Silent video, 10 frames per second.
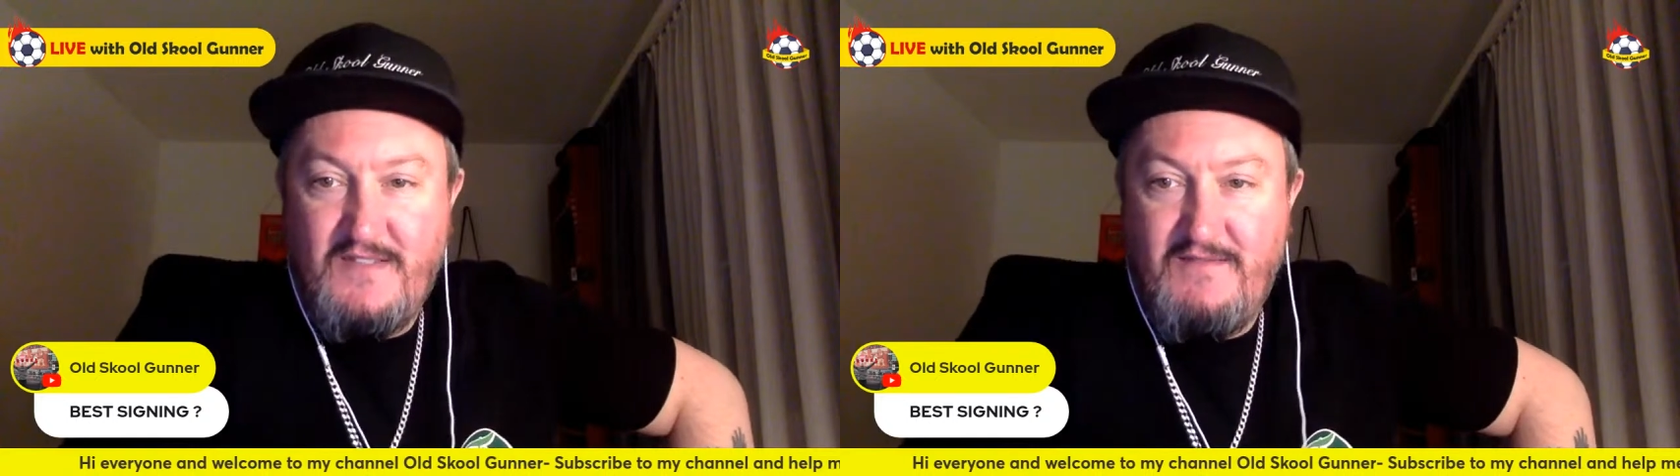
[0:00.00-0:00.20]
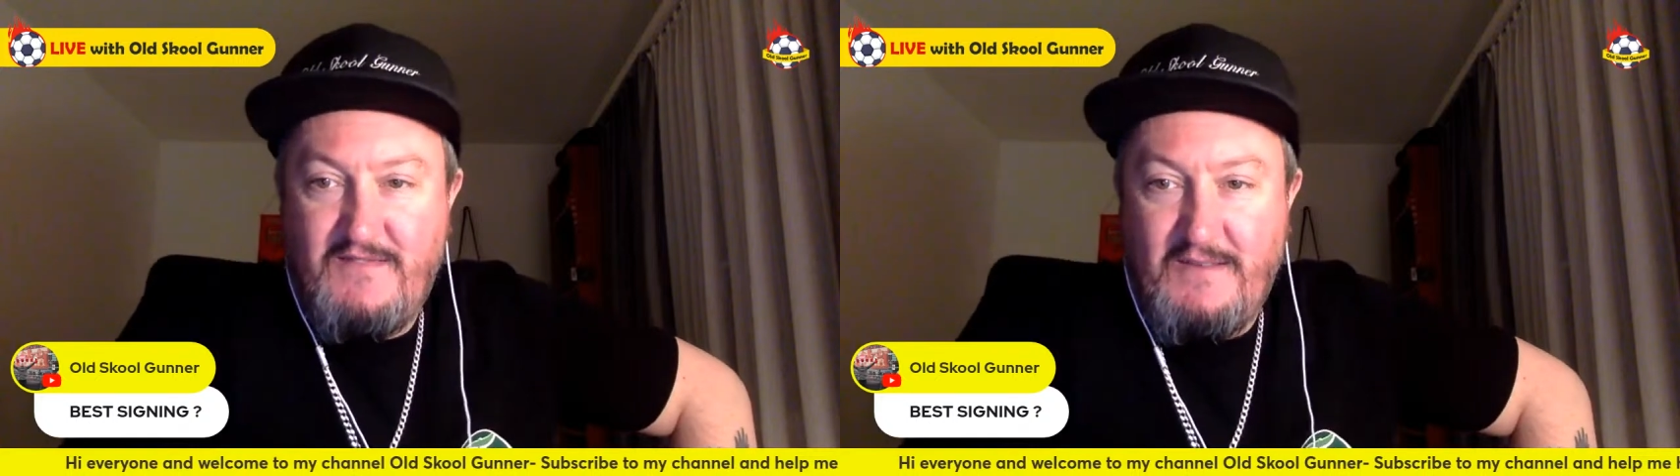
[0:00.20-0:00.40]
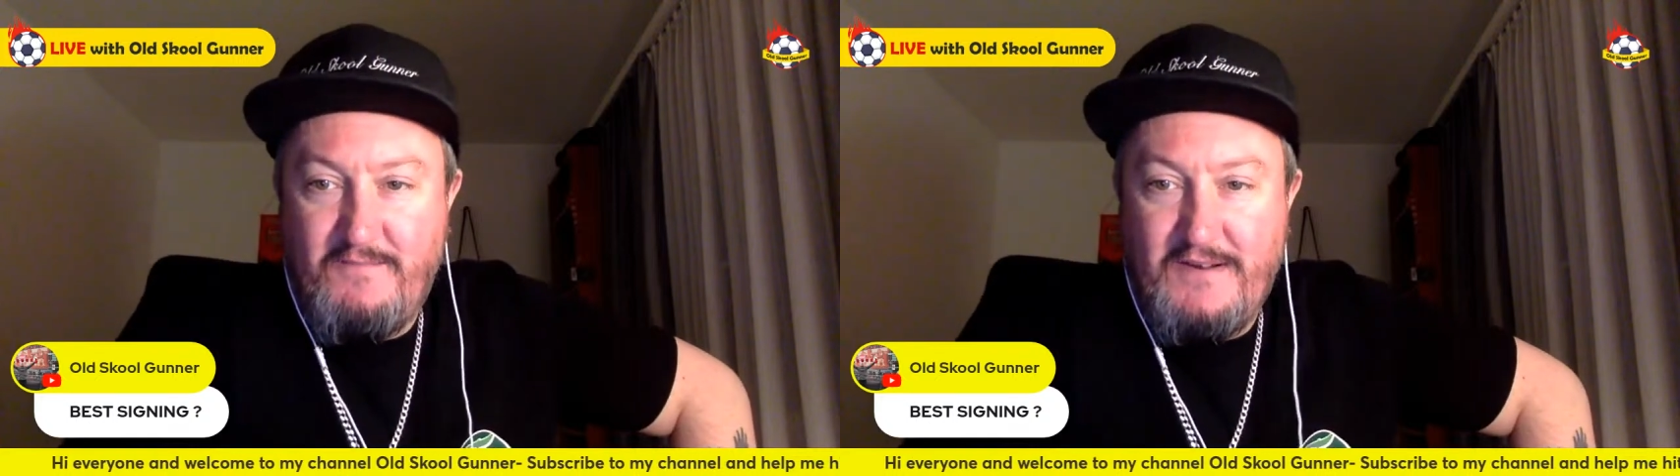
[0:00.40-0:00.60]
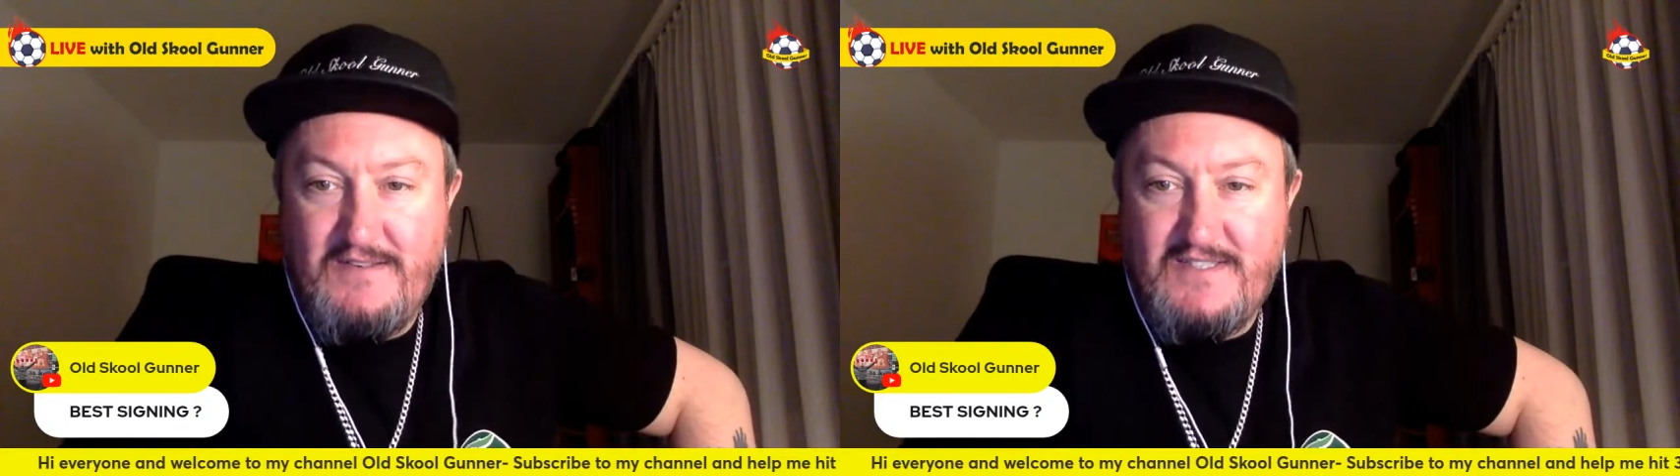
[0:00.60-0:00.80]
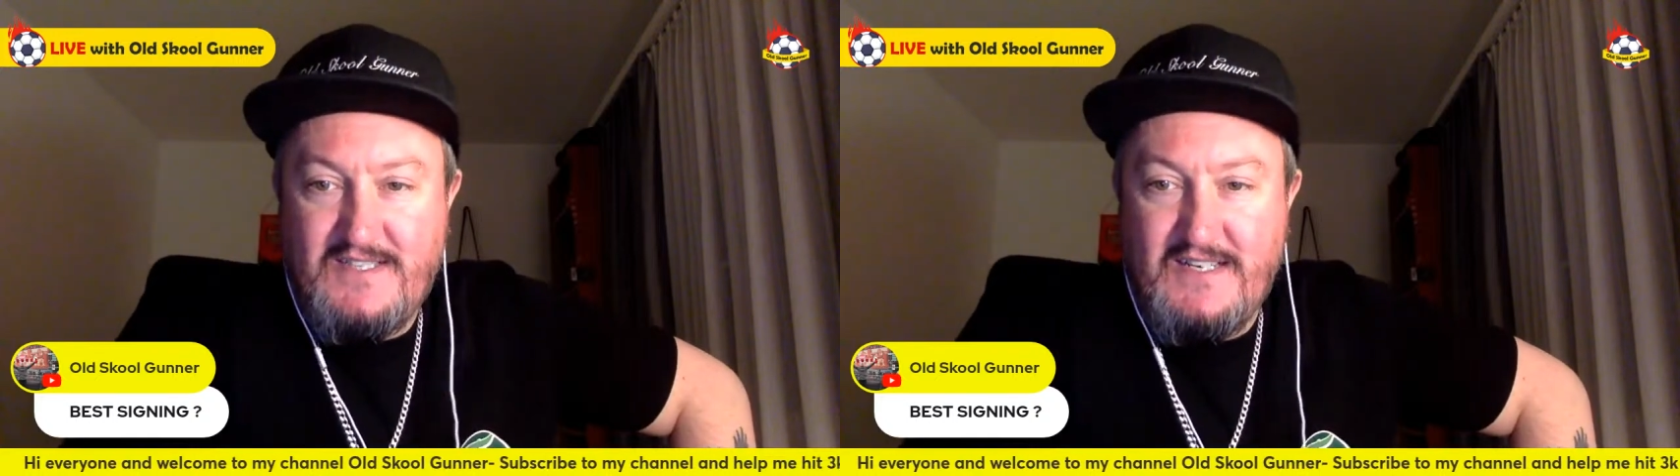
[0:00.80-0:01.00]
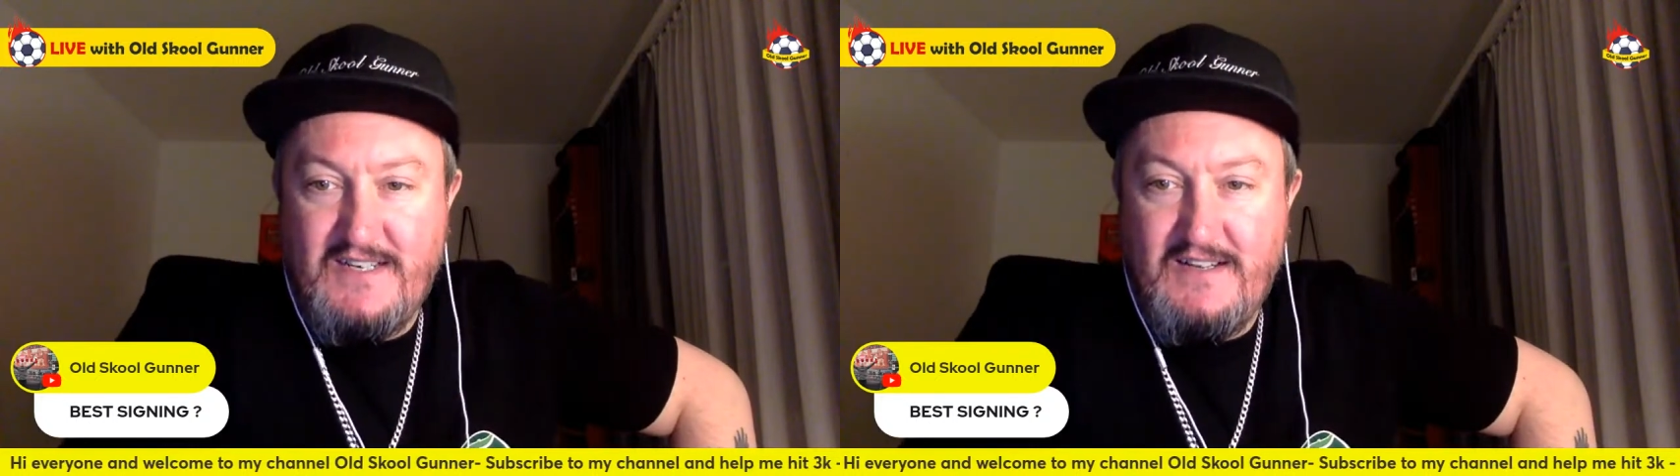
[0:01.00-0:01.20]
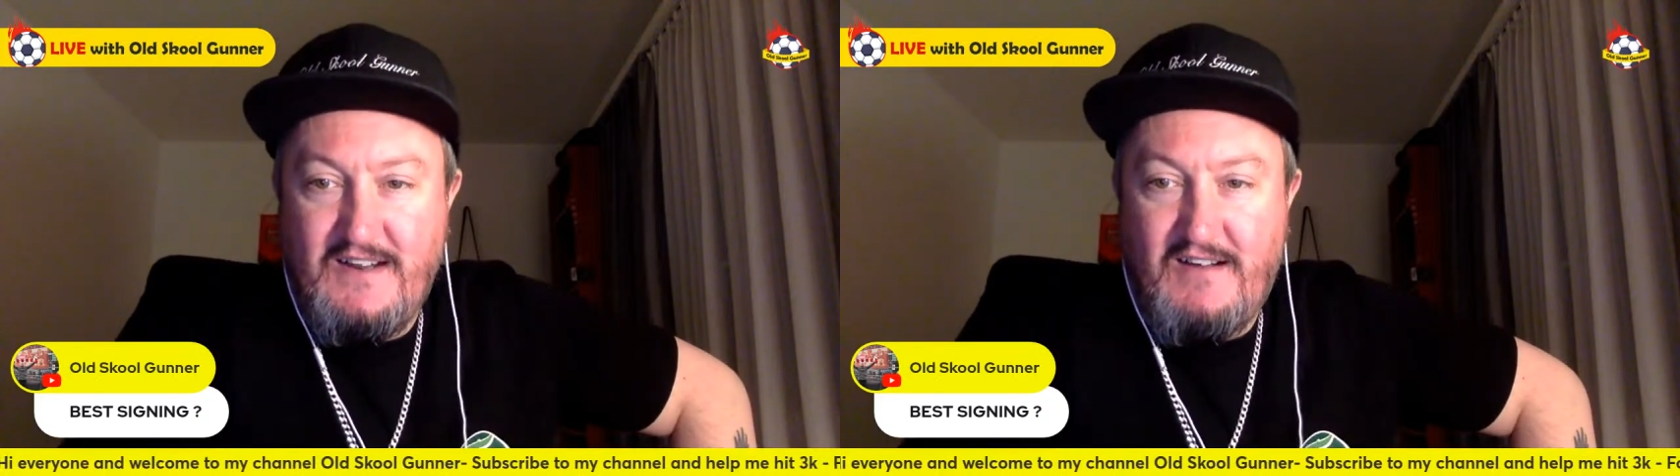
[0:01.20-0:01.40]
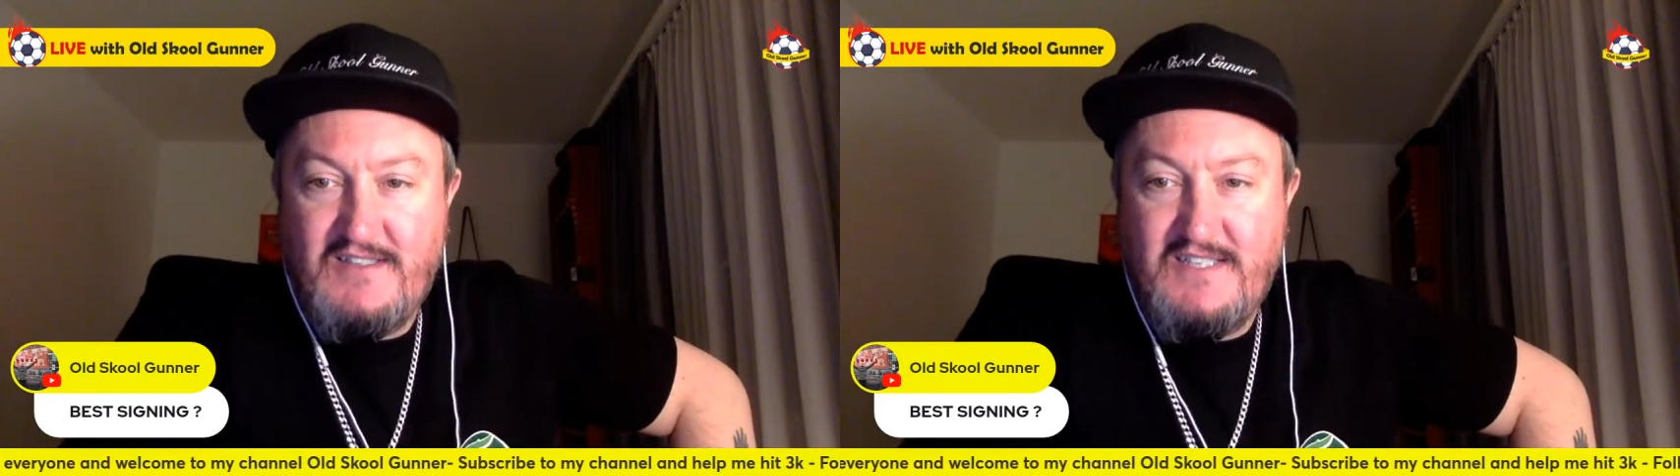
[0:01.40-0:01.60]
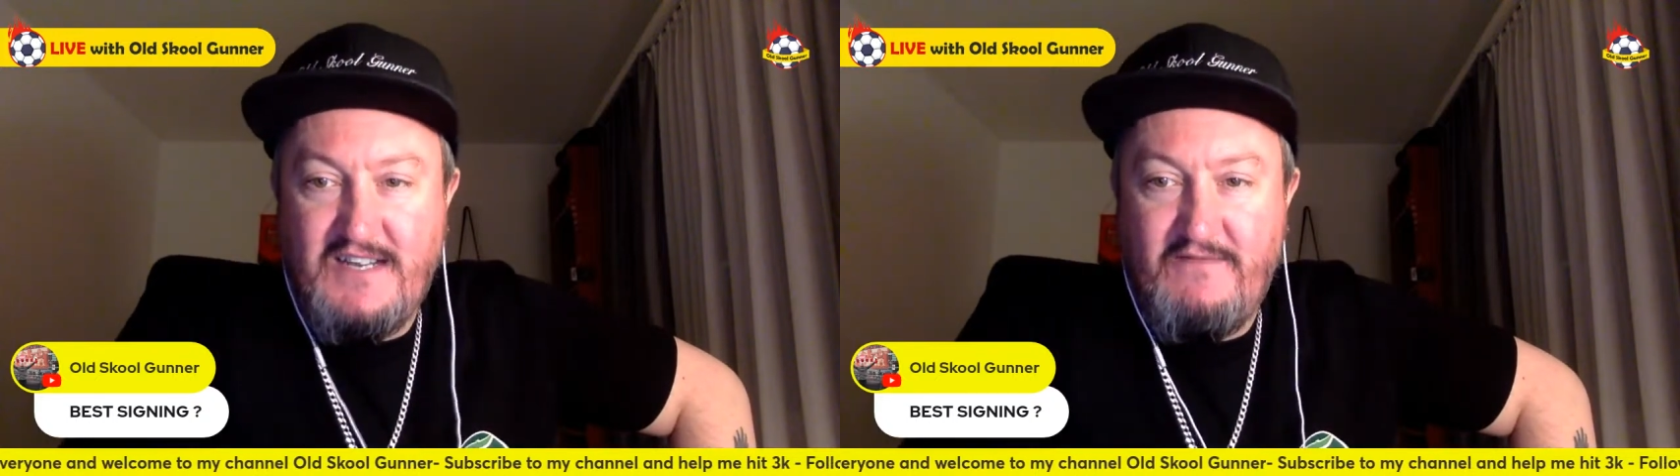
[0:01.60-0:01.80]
Van Persie, Larson,